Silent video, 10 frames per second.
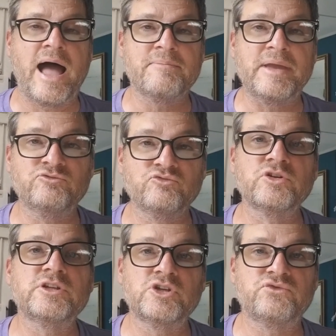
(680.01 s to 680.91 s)
I made
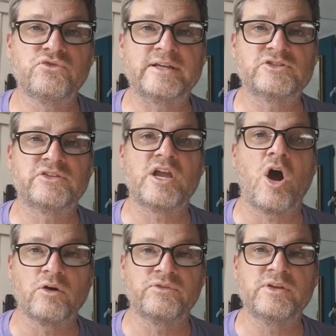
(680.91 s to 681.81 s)
really good friends at the
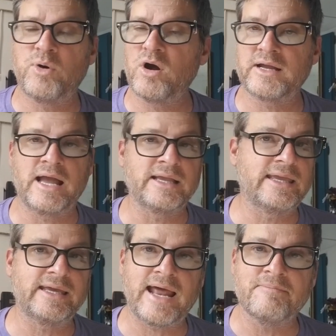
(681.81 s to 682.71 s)
RV park.
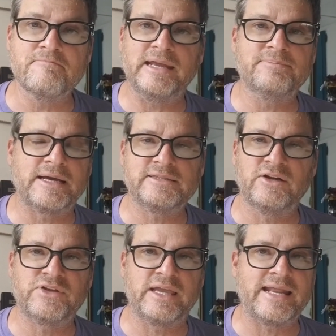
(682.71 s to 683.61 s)
Again, I made
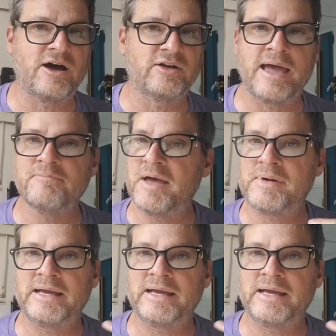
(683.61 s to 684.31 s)
myself get out. I met my